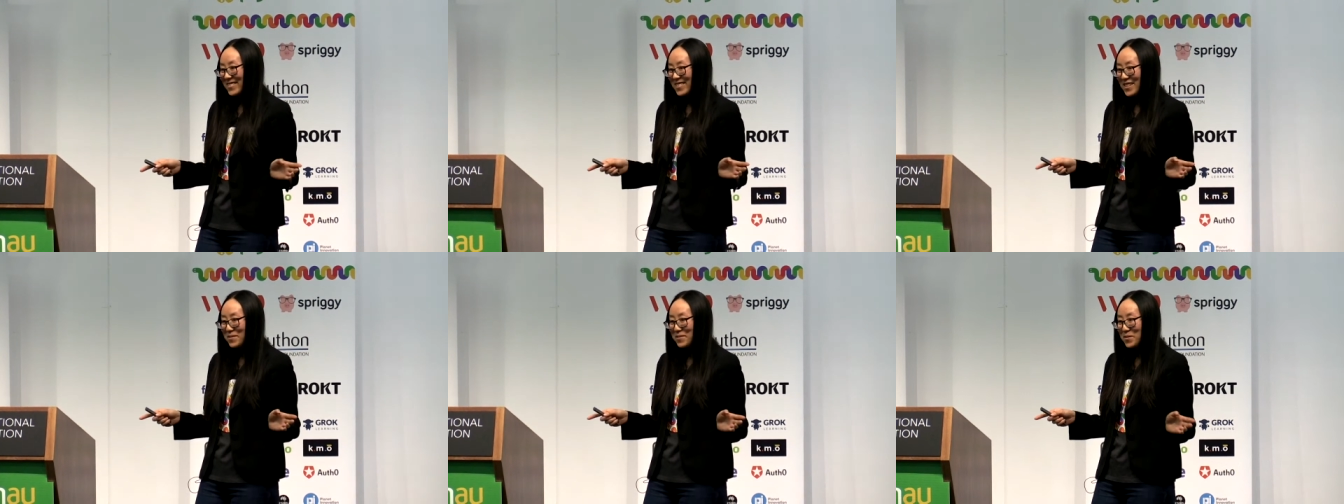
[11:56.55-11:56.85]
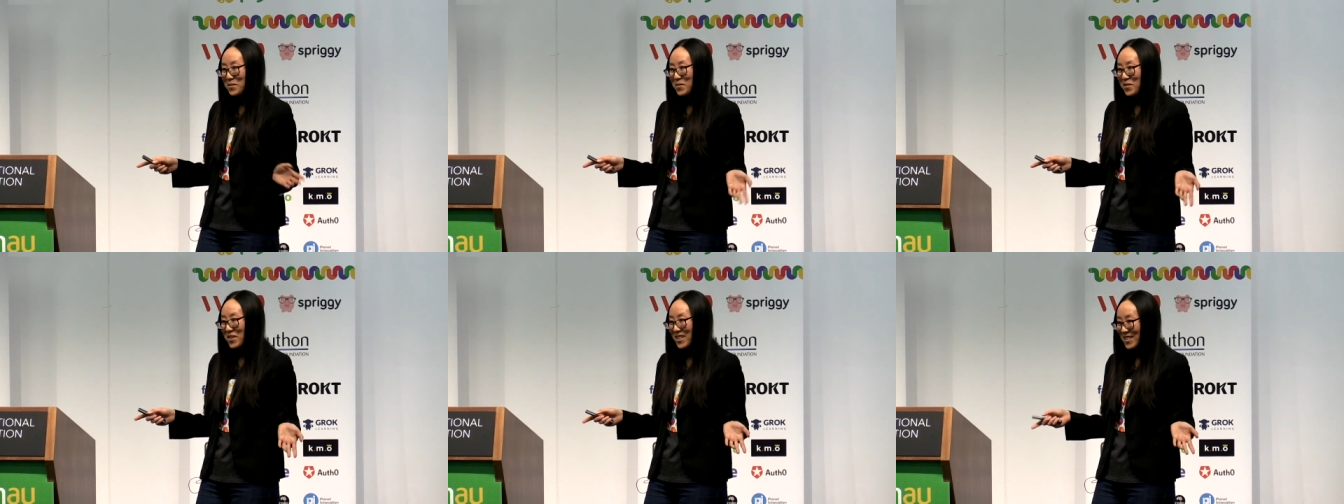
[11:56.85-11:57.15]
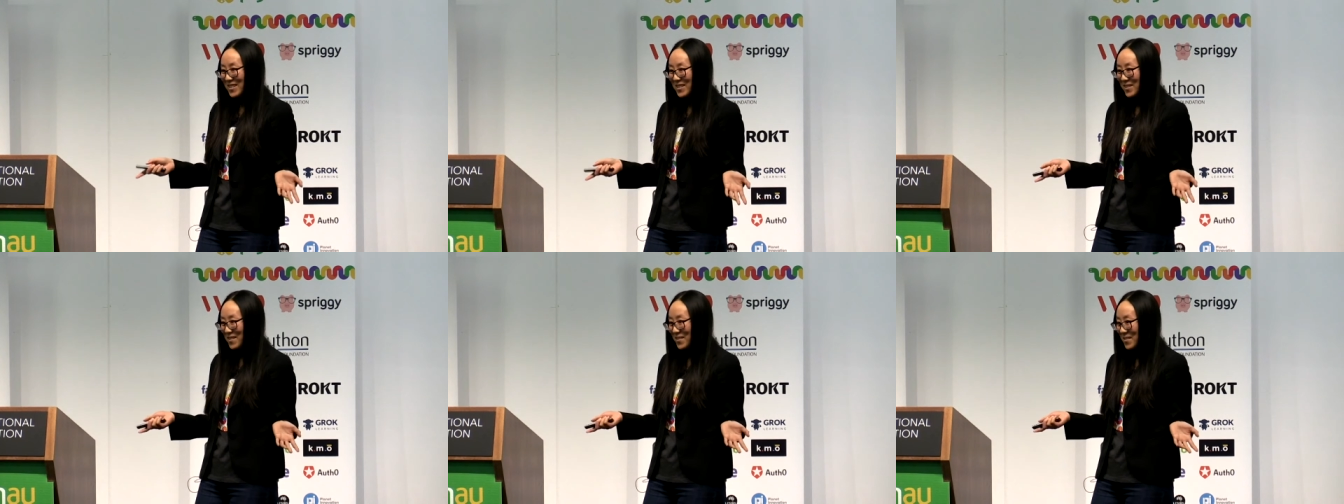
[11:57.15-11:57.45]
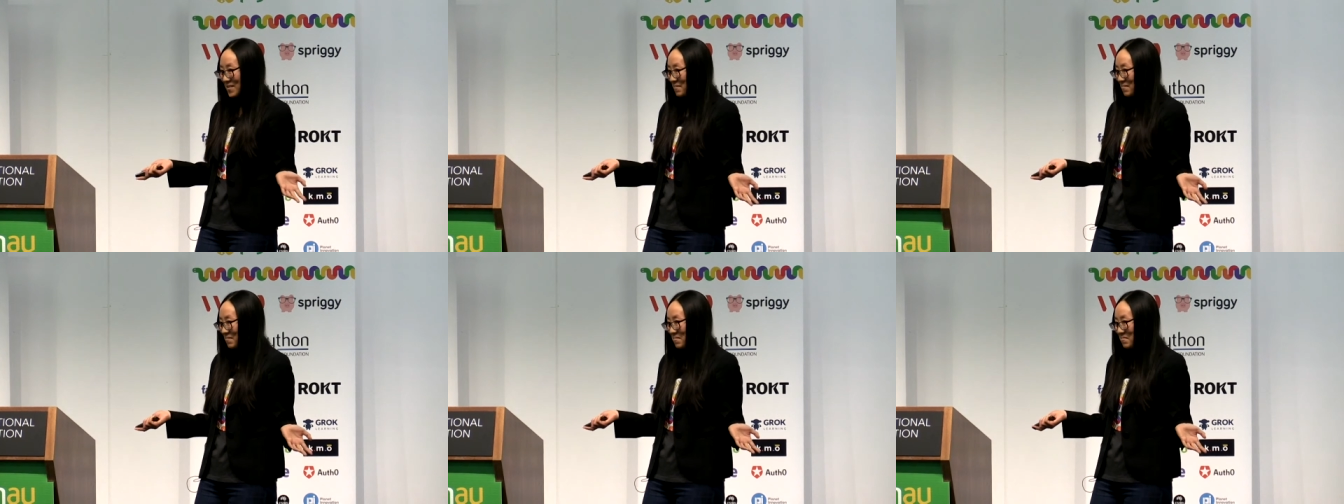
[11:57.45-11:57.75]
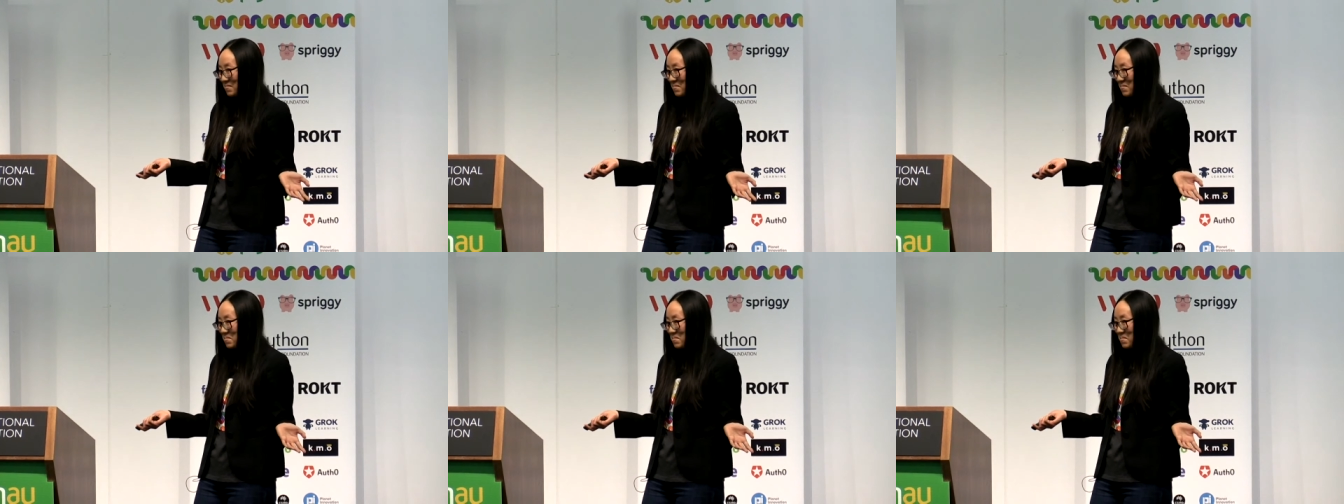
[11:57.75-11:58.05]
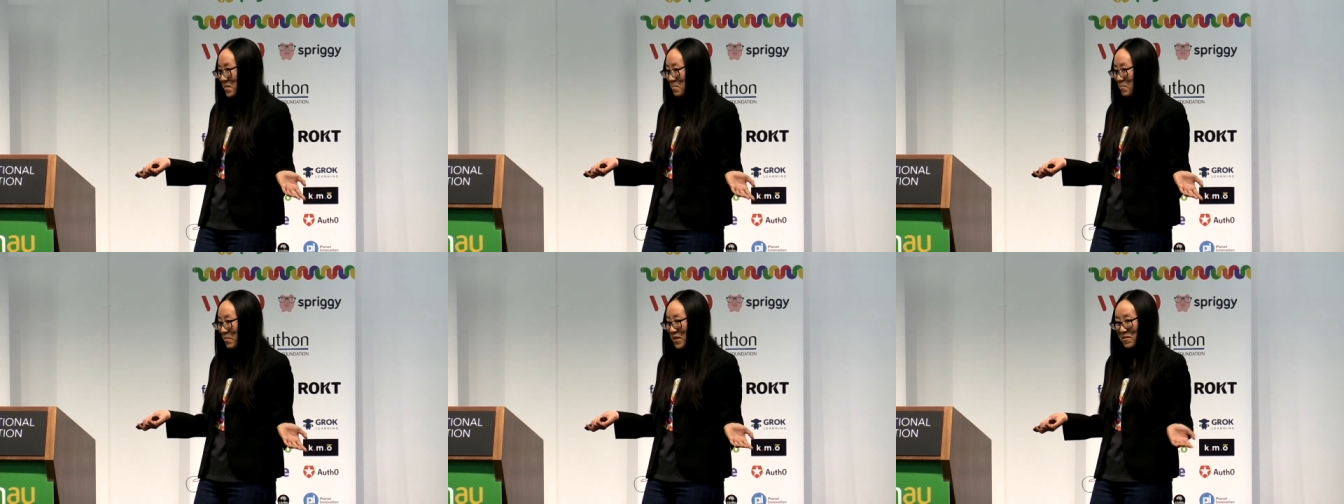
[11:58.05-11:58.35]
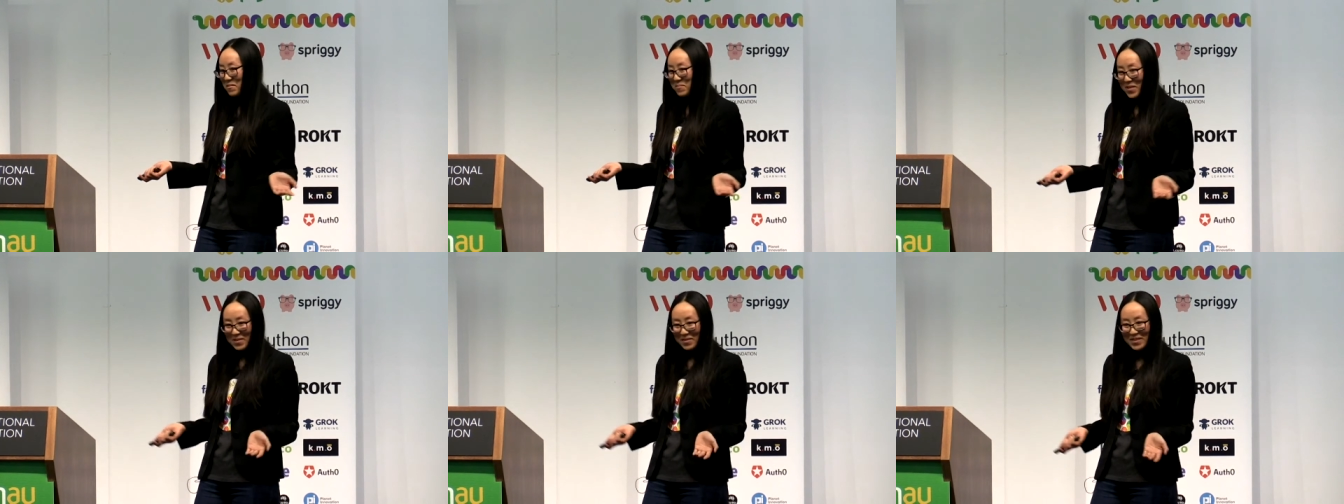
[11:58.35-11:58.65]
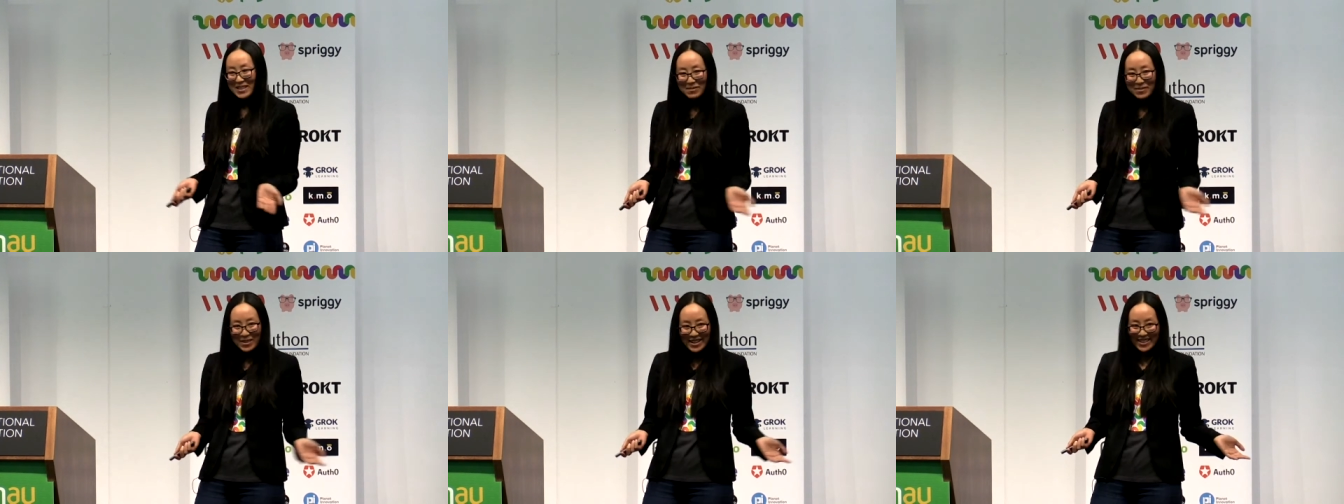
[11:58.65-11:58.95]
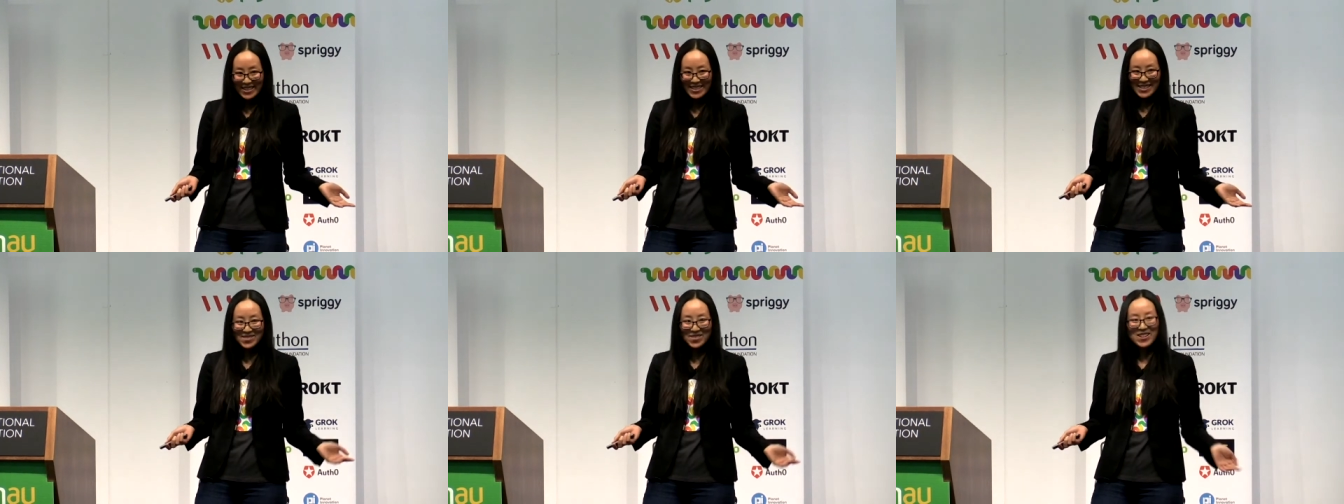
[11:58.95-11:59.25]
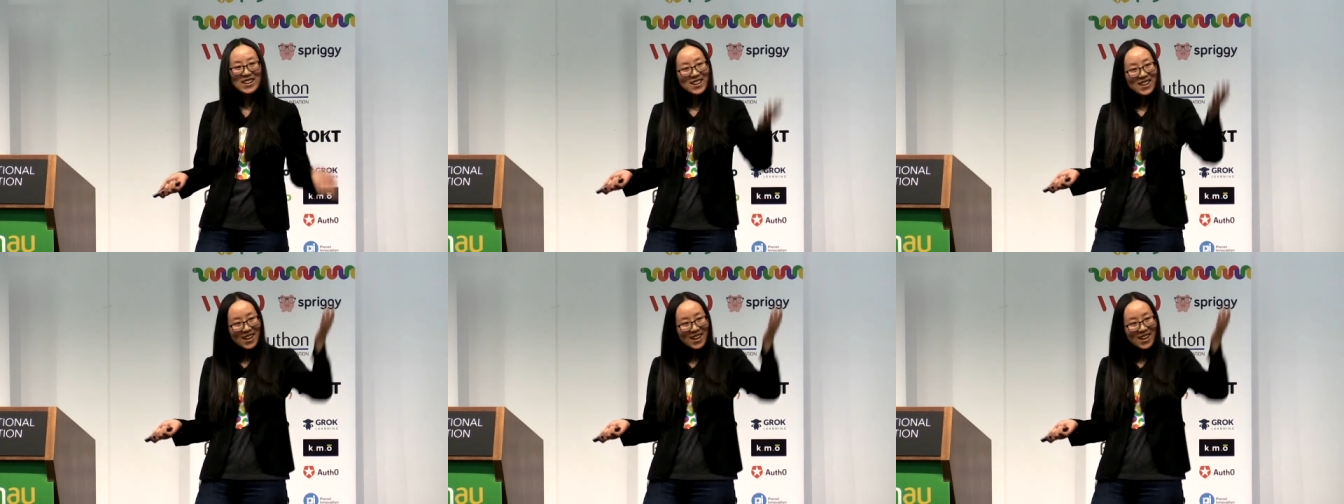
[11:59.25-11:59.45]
if you wanted to be better public speakers, right?